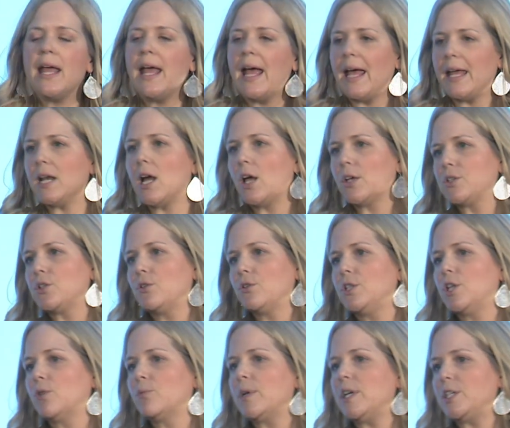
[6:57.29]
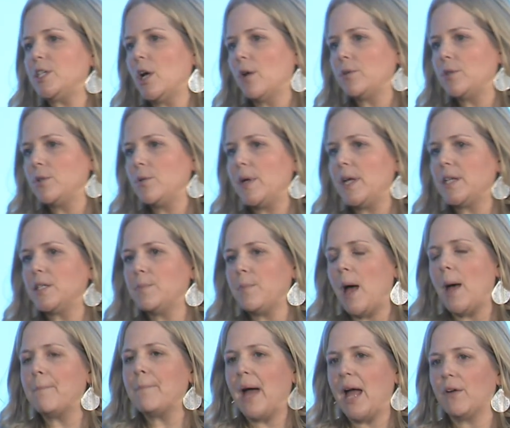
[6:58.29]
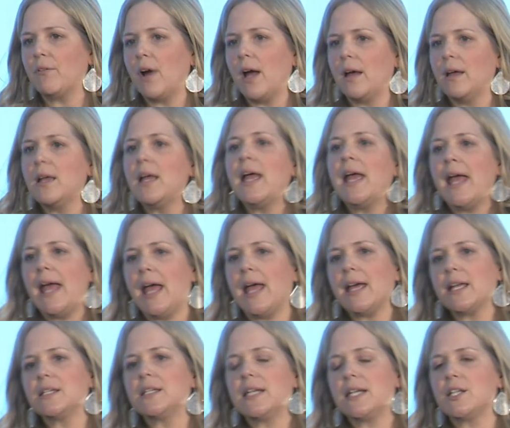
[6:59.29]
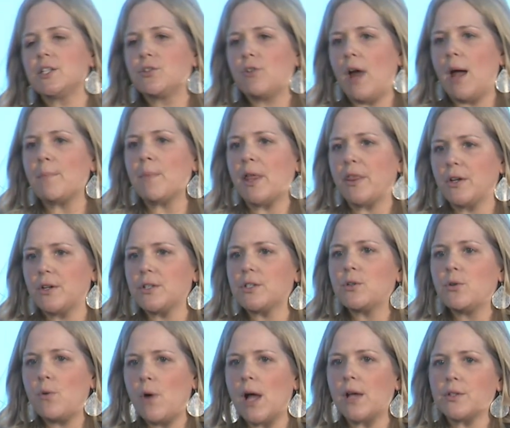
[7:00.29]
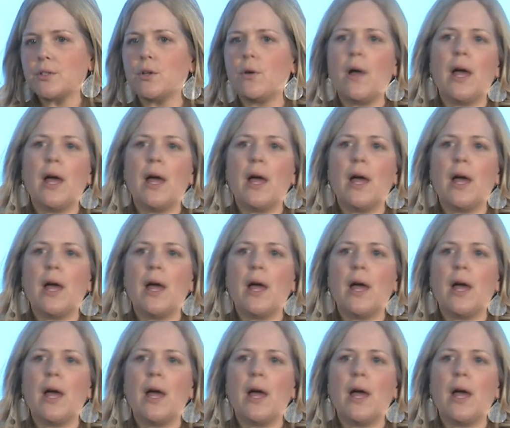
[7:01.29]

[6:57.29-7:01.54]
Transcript: and also to reach out to his mom, Myra, and his grandmothers, who also